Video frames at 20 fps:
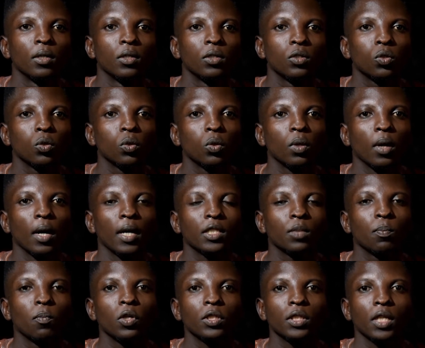So
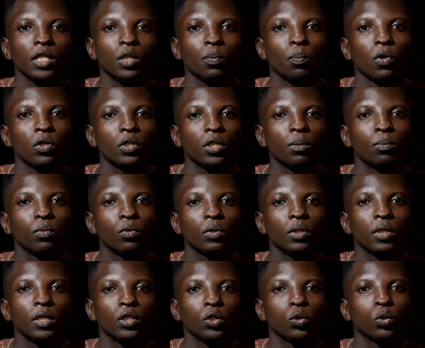as much as possible,
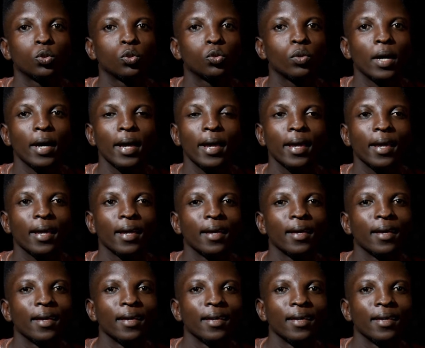they should try
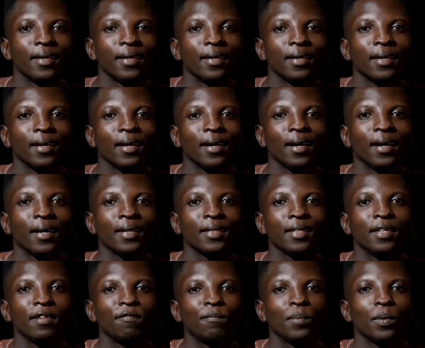and
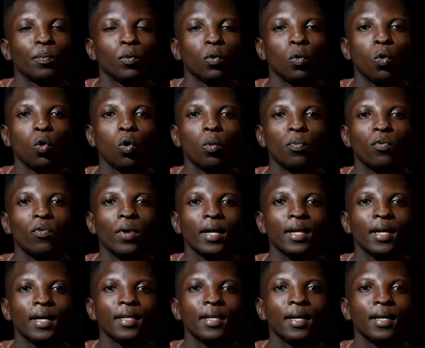give people hope
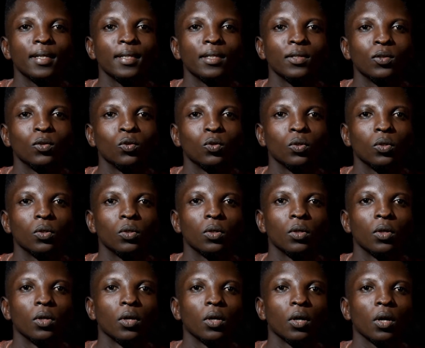rather than,
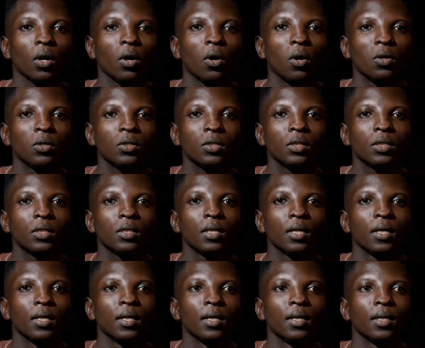cause
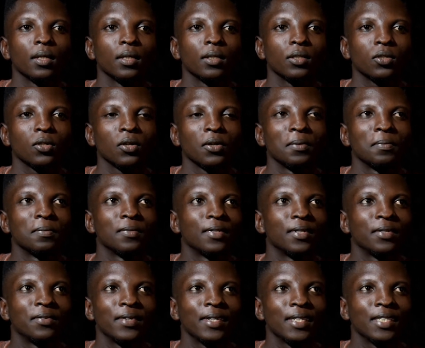some
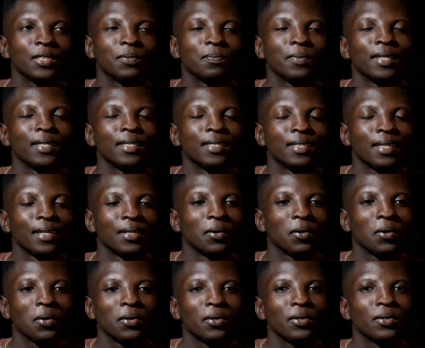derangements and
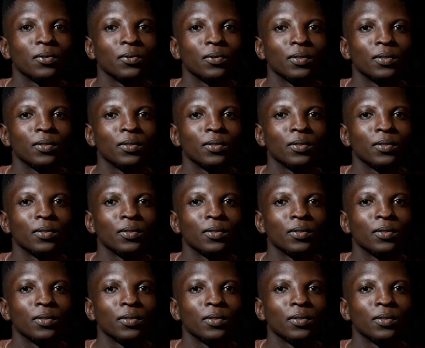all.